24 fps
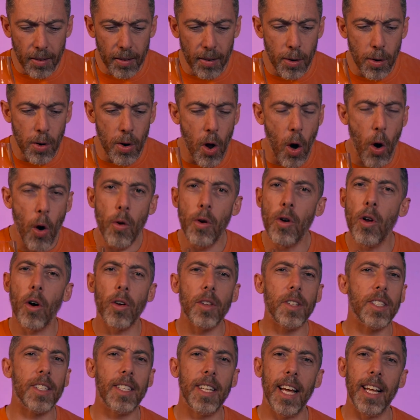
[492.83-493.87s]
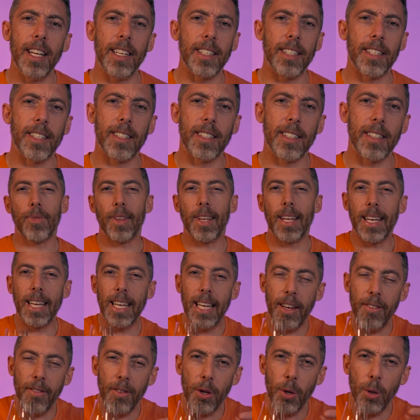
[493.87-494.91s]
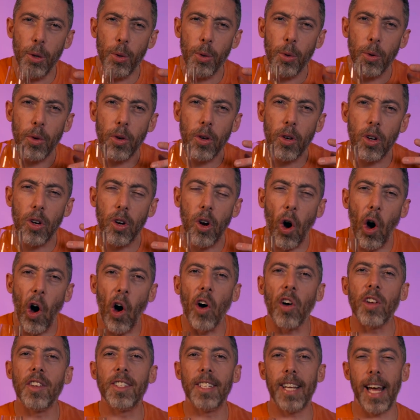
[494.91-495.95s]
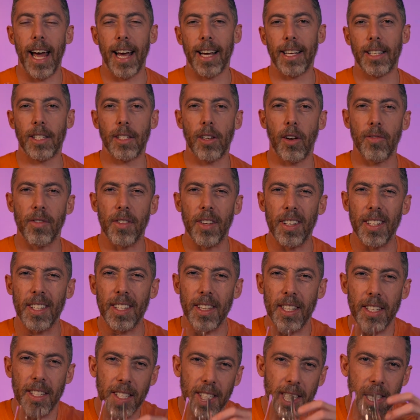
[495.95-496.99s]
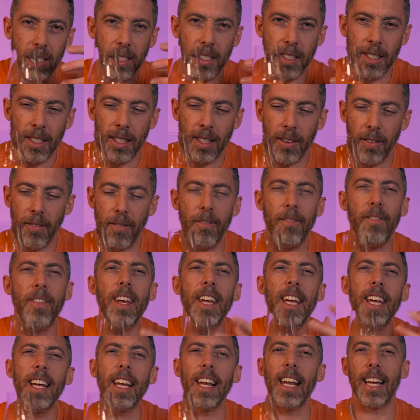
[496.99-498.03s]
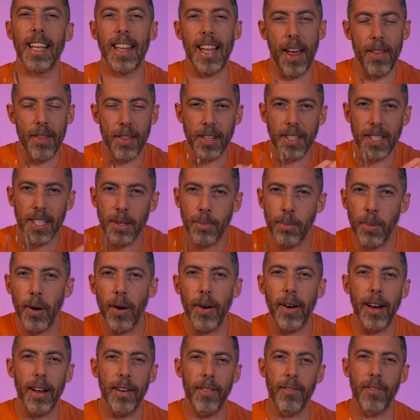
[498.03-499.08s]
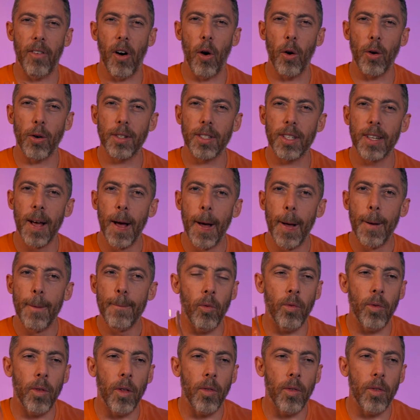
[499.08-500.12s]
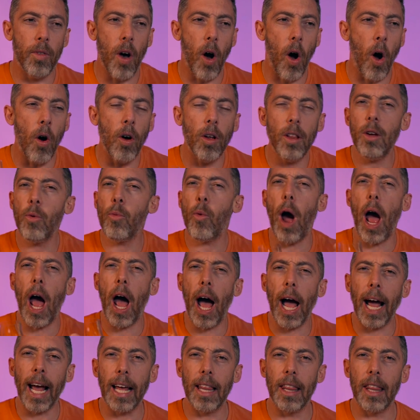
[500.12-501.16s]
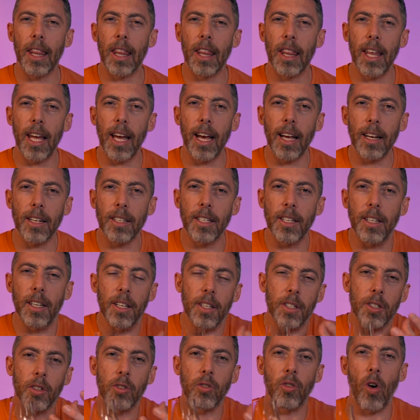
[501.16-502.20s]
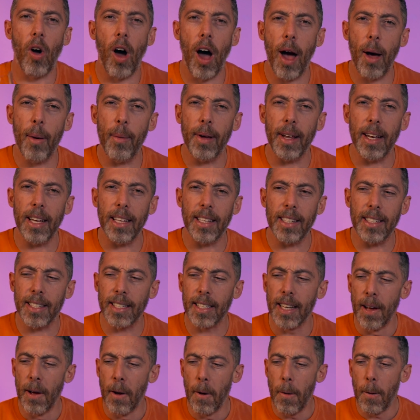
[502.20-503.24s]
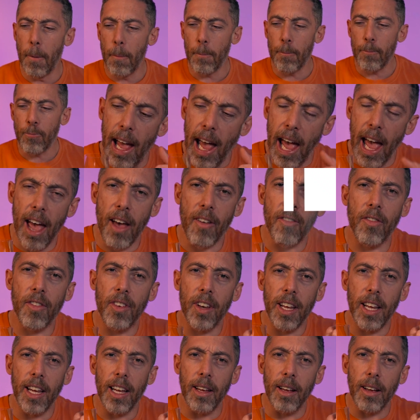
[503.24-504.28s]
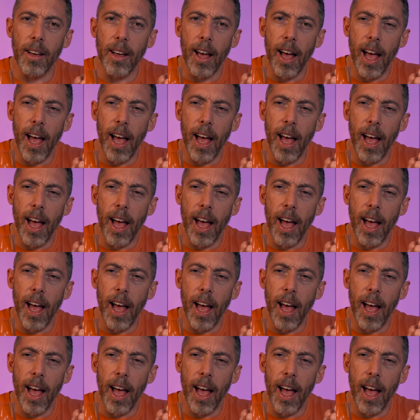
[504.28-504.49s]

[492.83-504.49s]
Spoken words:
no nonsense to give you context of the feeling that this spirit invokes. The only way I can think to describe it is hefty,